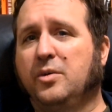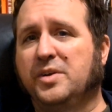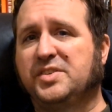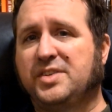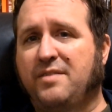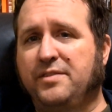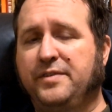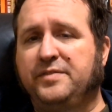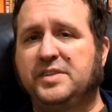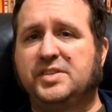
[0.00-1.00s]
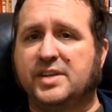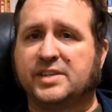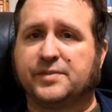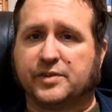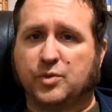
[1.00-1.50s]
going
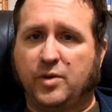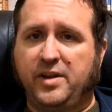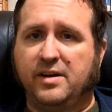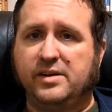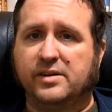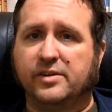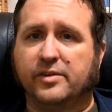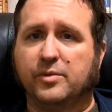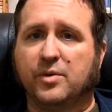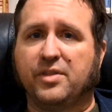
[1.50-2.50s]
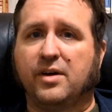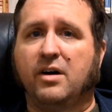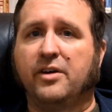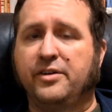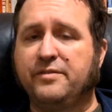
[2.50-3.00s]
.756 for 2,900 with
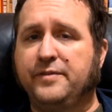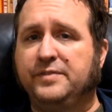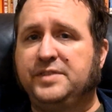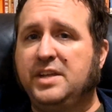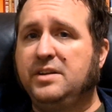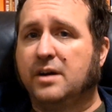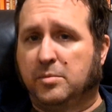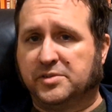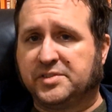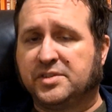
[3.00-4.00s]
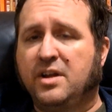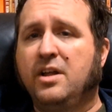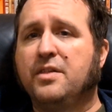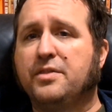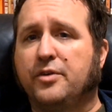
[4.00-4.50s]
115 doubles,
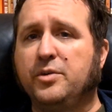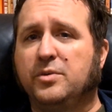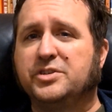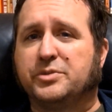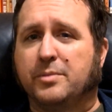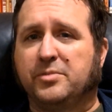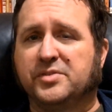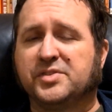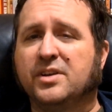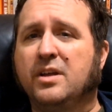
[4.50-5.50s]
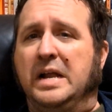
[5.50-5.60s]
31 triples,